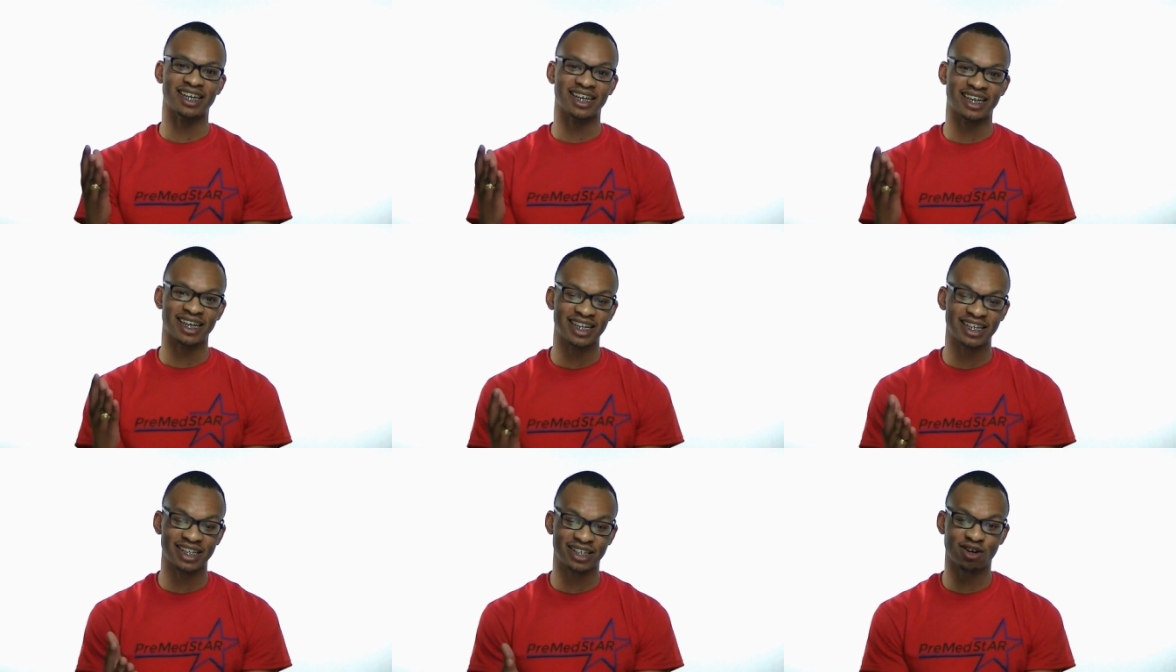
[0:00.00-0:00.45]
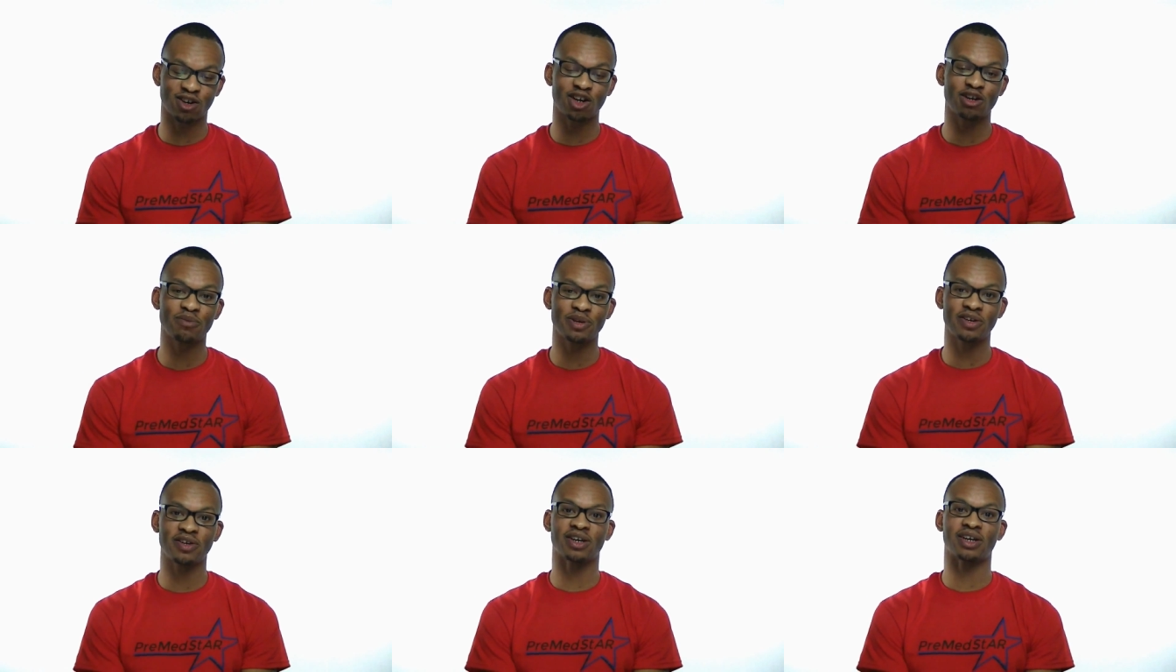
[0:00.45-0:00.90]
it's going
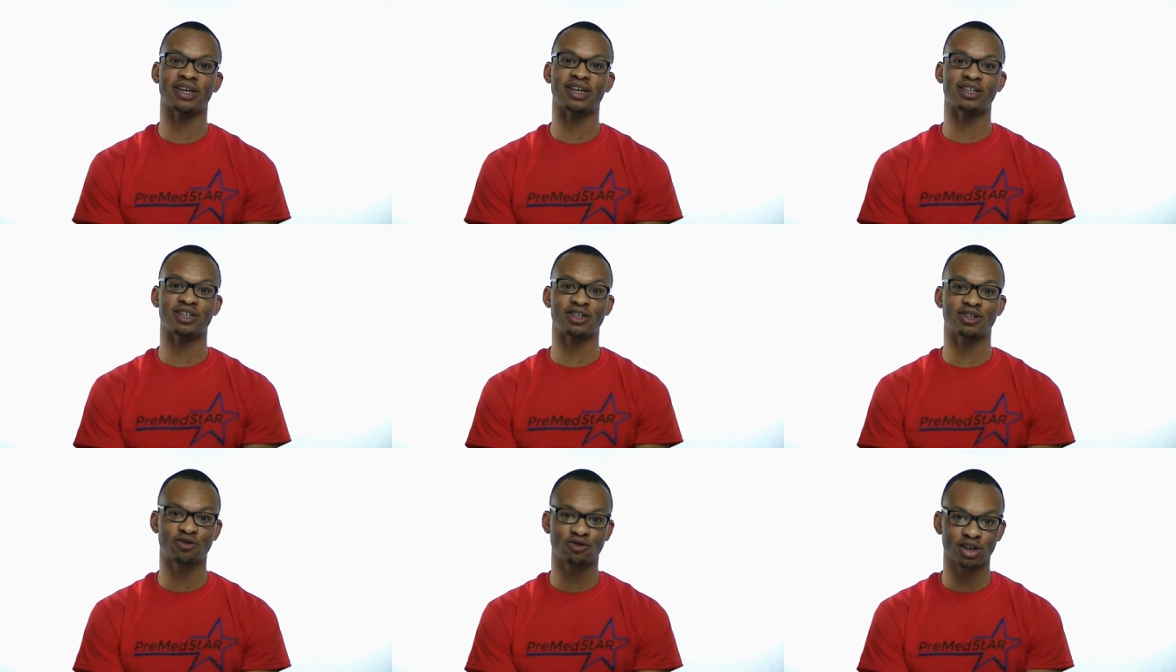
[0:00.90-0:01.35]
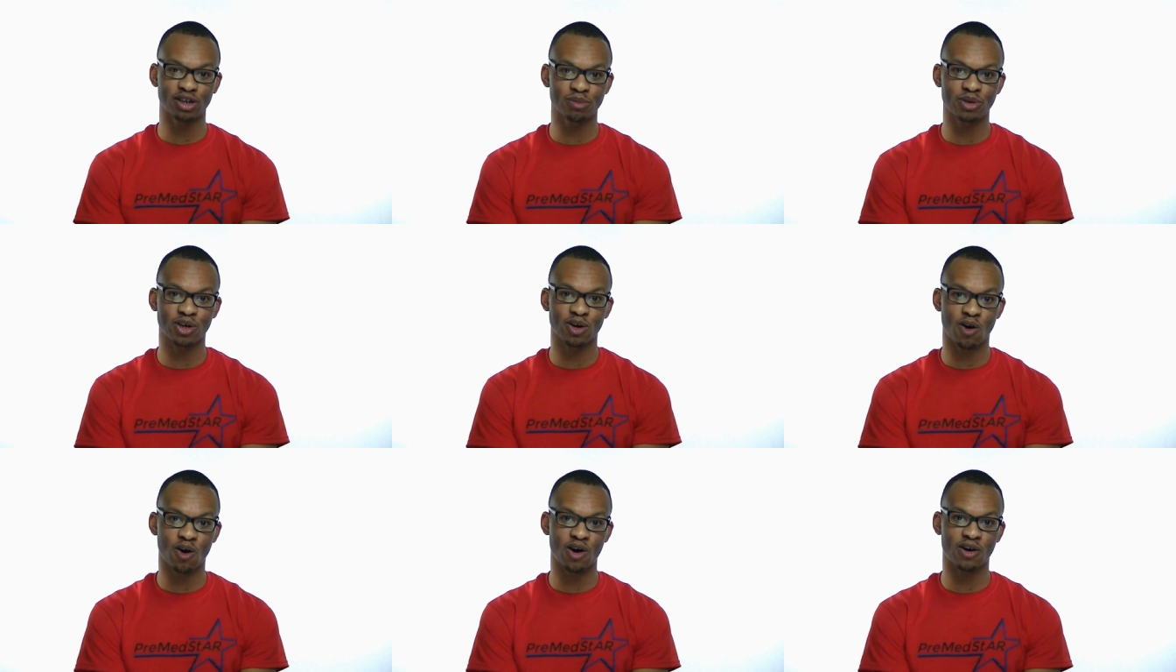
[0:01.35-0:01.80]
to be
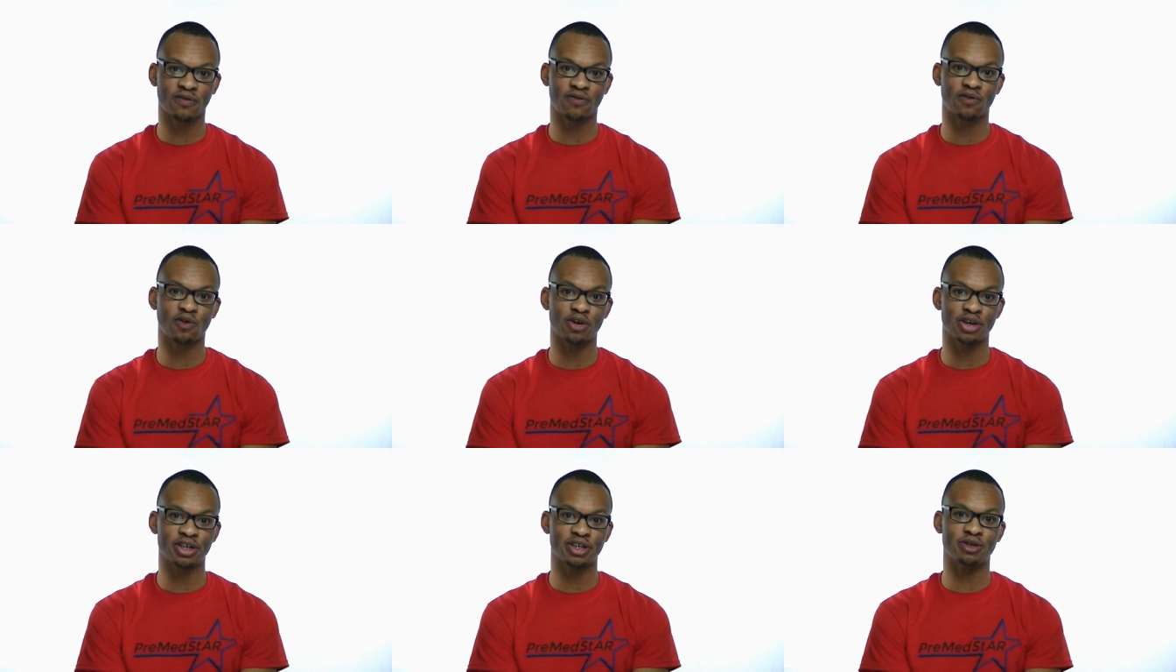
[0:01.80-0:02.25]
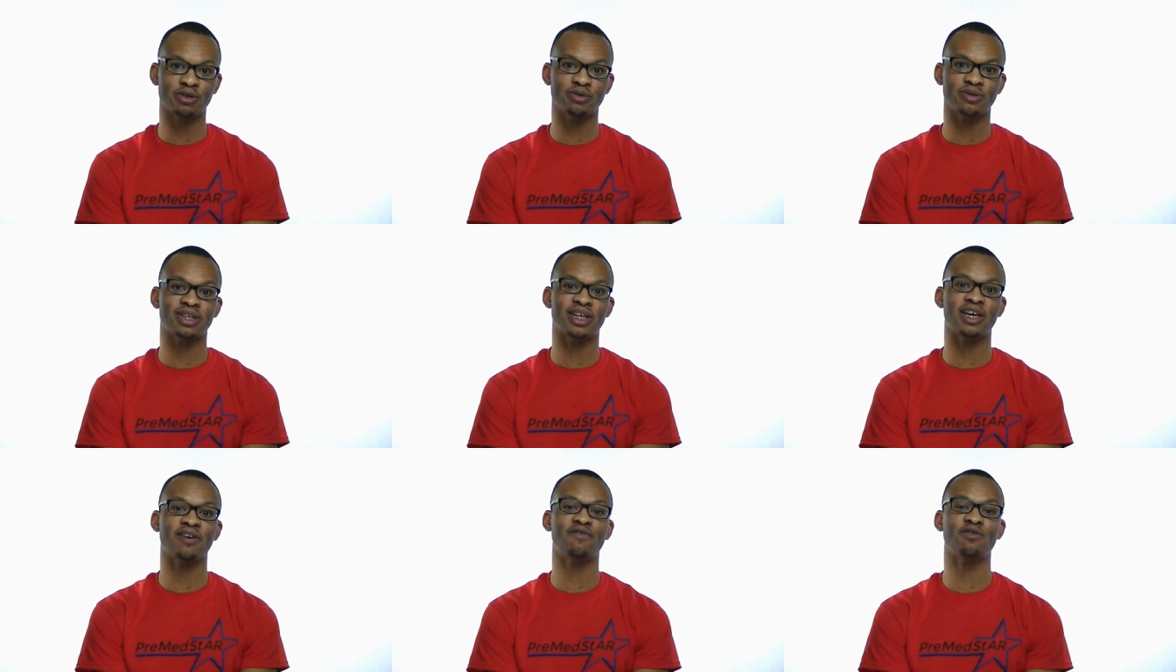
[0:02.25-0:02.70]
extremely harder for
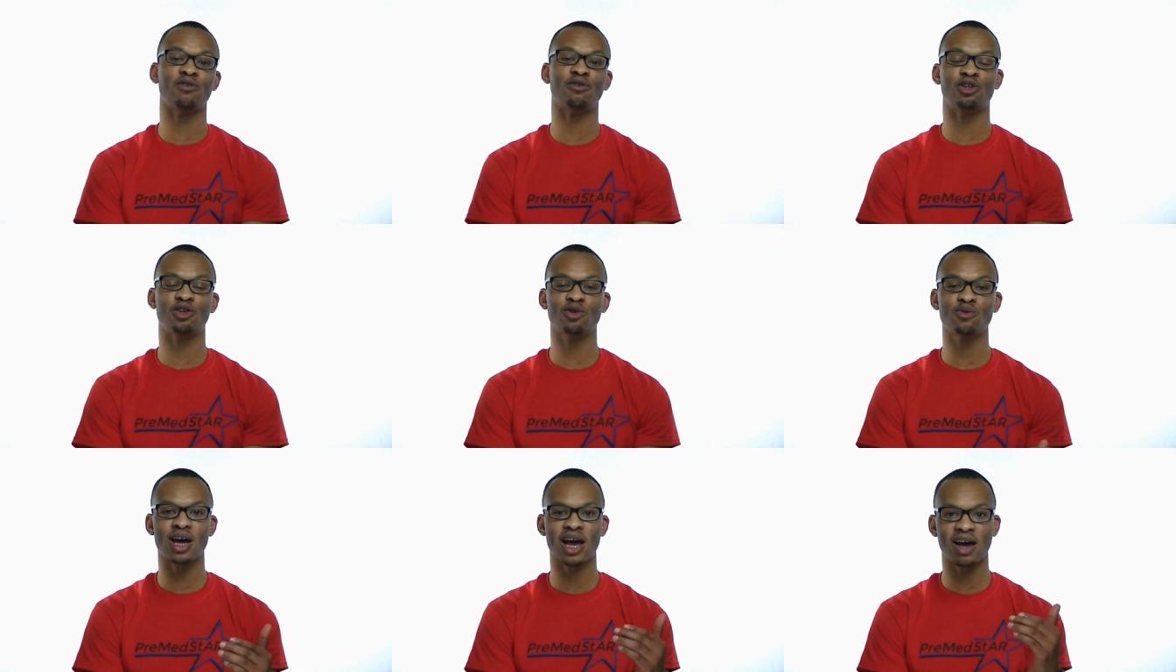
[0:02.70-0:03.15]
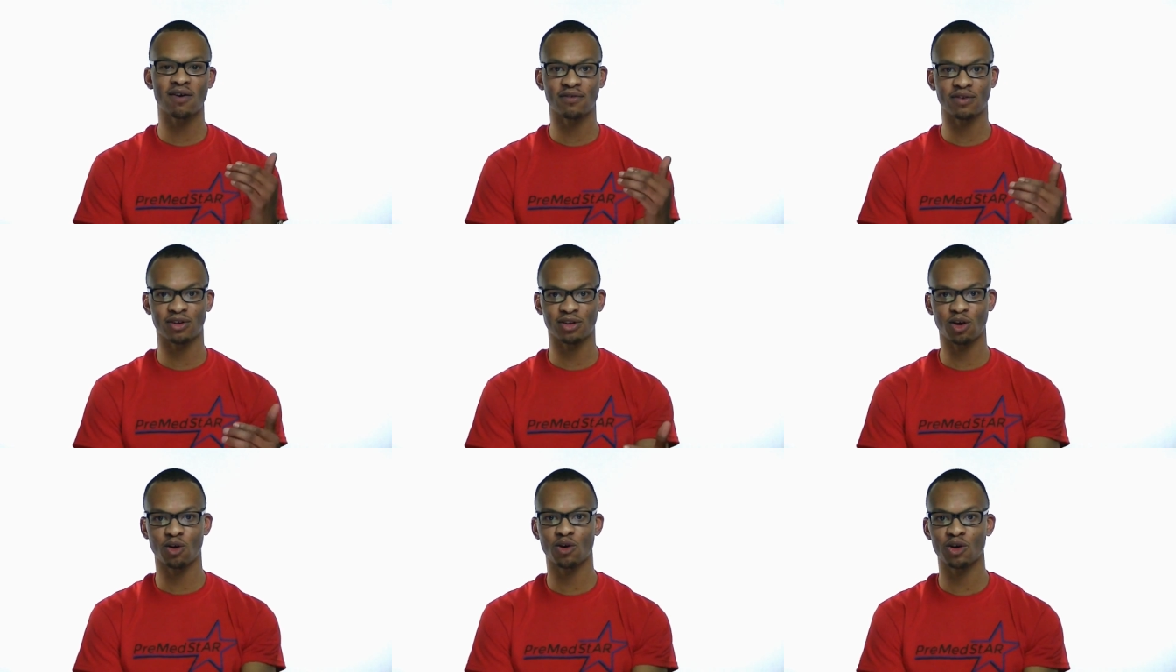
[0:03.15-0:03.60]
you if you do have
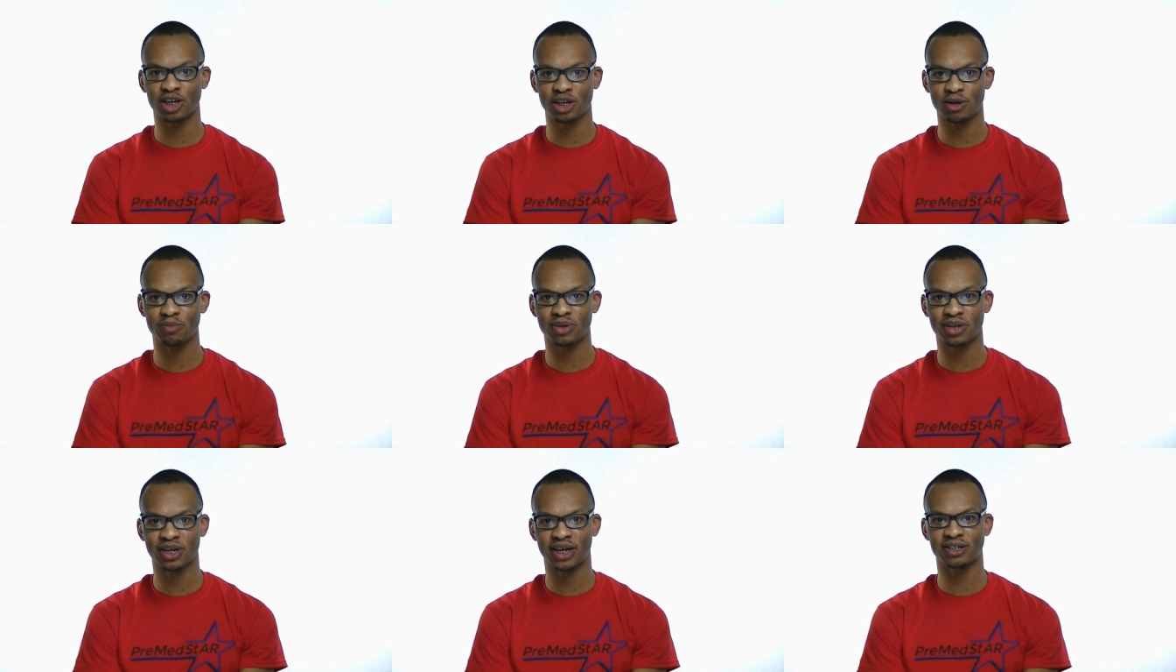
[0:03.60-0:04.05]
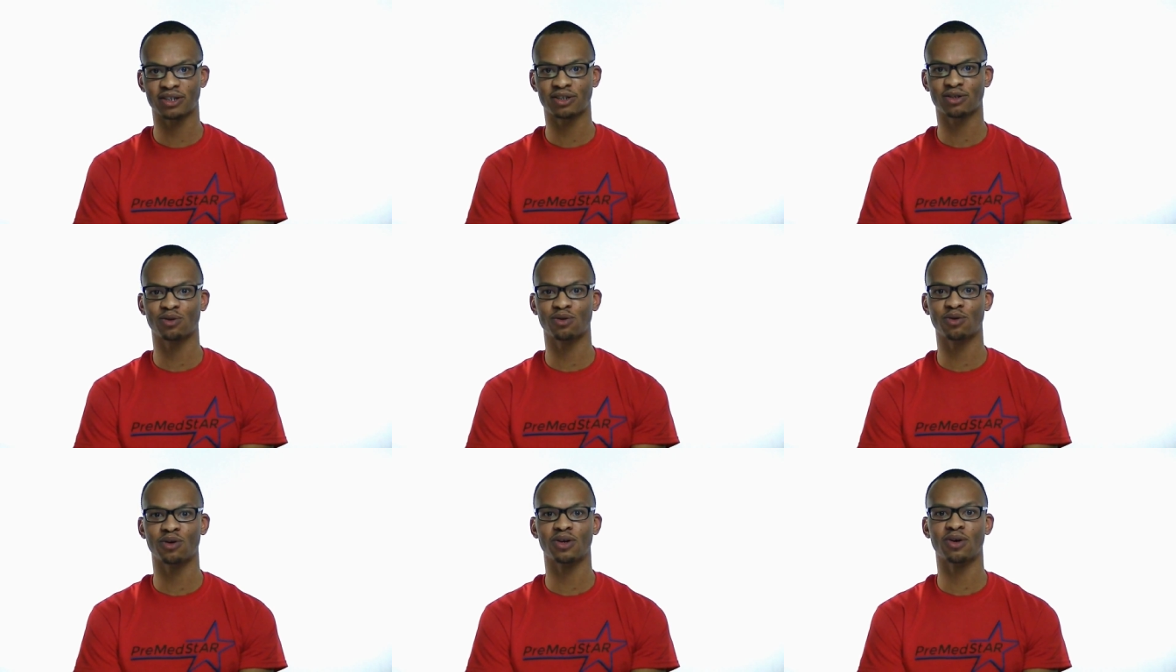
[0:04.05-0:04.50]
a lower MCAT
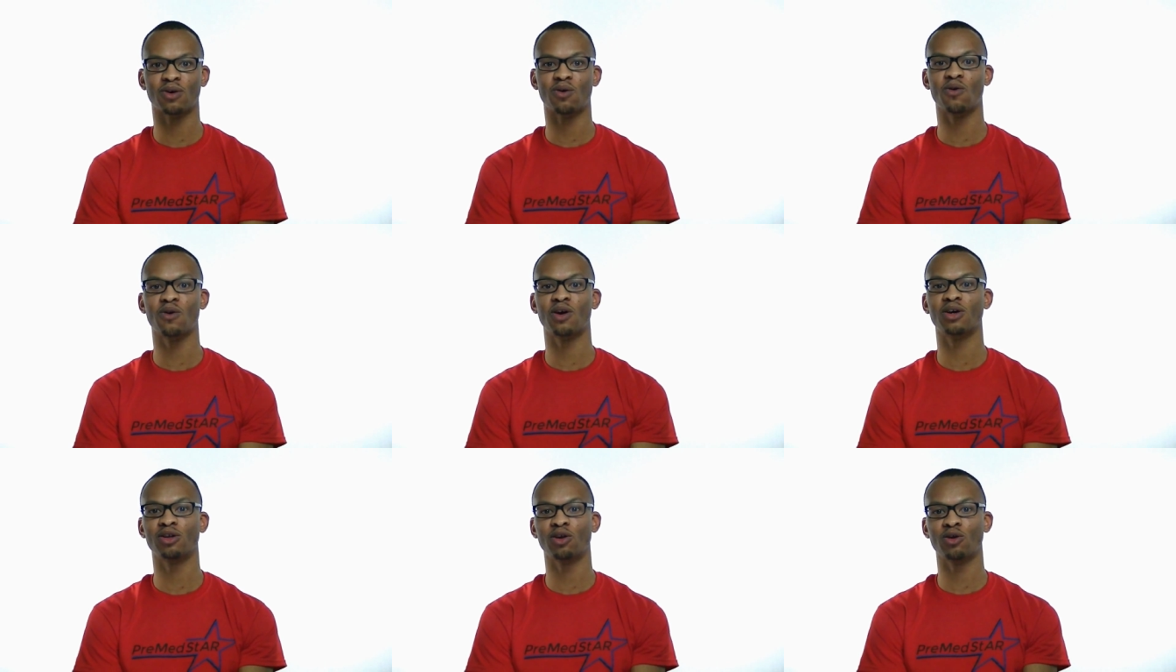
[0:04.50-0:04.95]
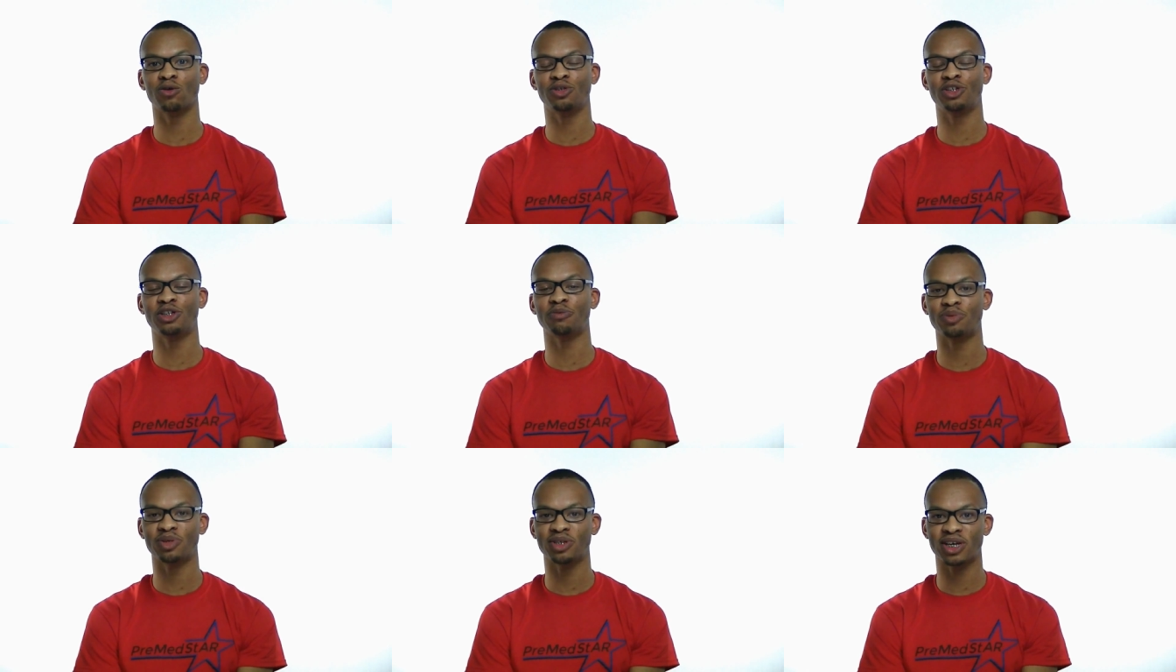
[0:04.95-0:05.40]
score or a low
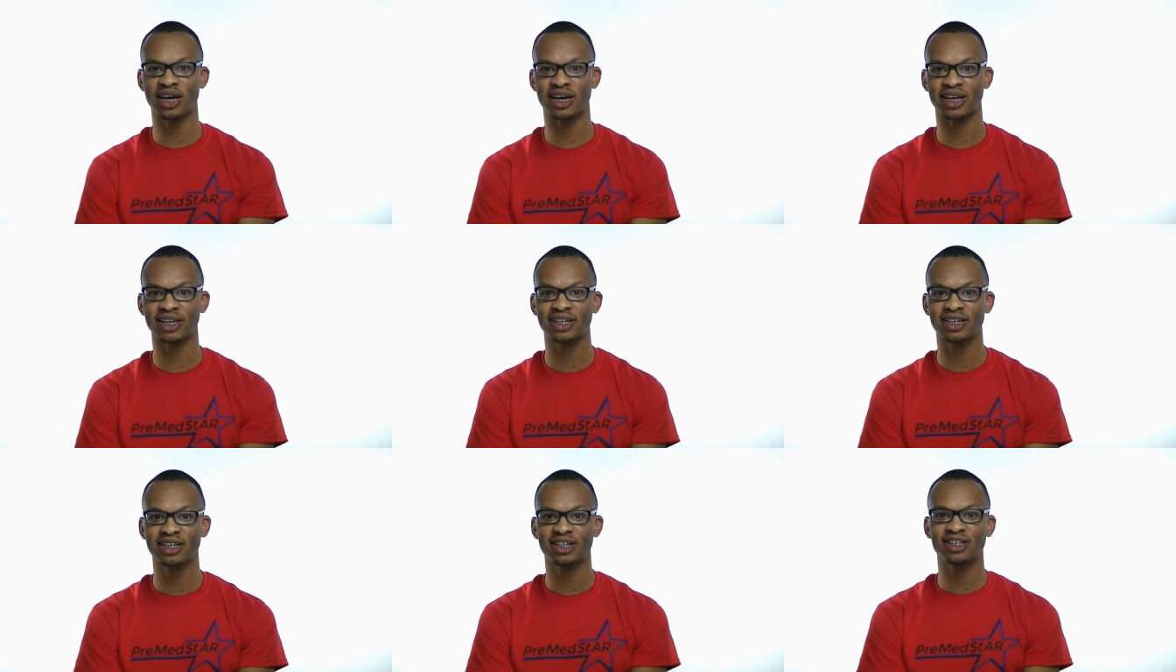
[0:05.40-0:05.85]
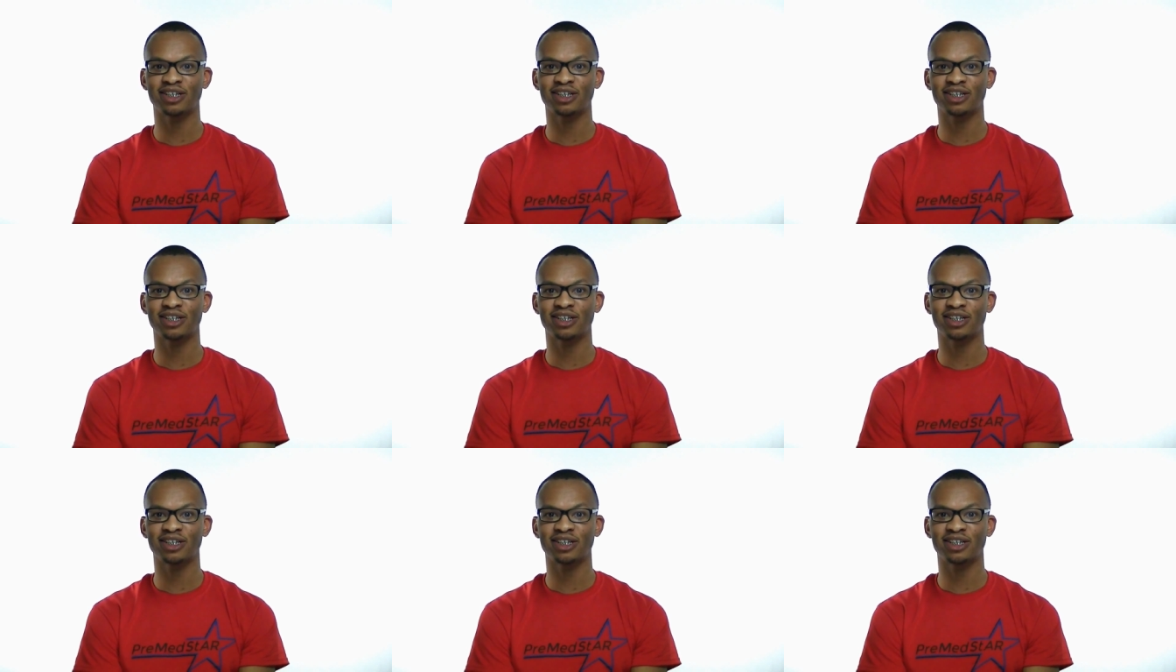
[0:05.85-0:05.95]
GPA.